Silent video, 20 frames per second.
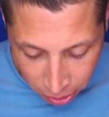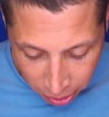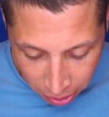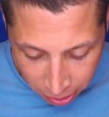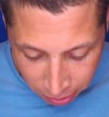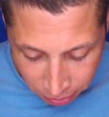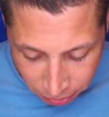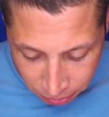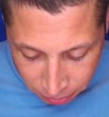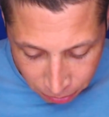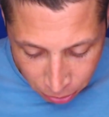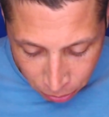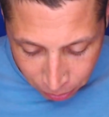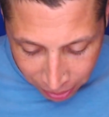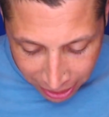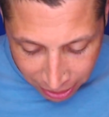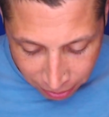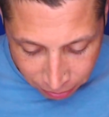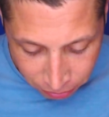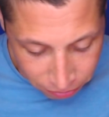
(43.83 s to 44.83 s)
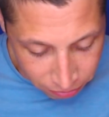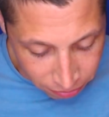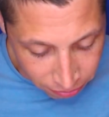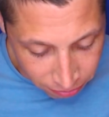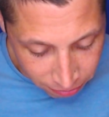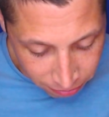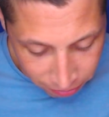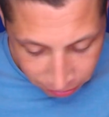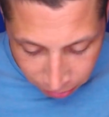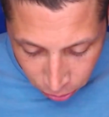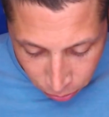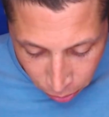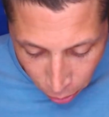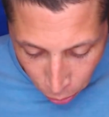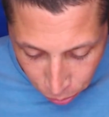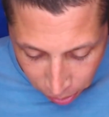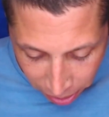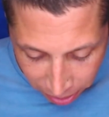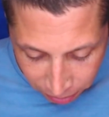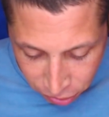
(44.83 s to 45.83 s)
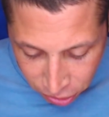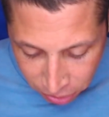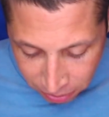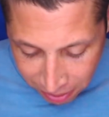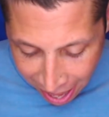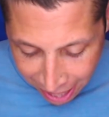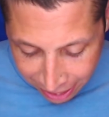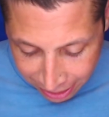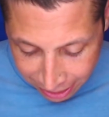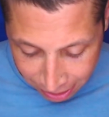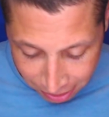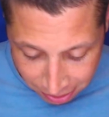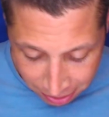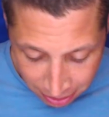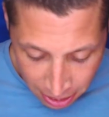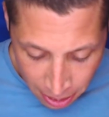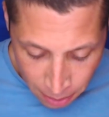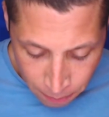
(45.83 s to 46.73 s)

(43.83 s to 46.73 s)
of the rate of the growth rate of javanicus?